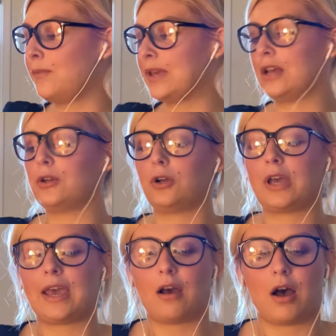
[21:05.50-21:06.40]
be a little
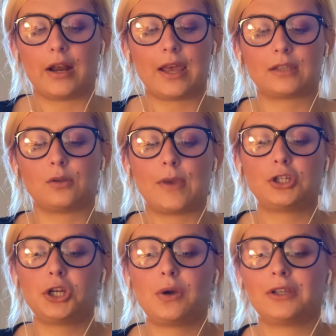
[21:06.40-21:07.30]
chaotic. So make
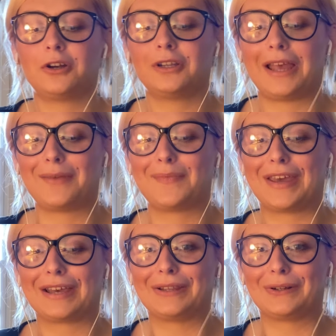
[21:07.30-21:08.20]
sure you guys aren't like
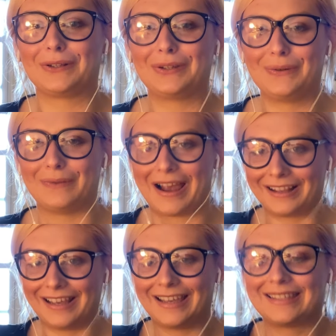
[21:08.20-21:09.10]
being a little too
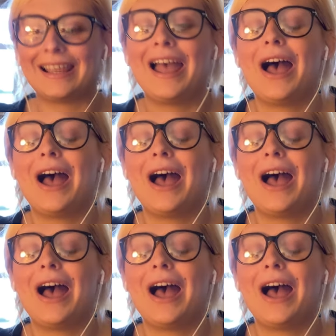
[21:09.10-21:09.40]
reckless.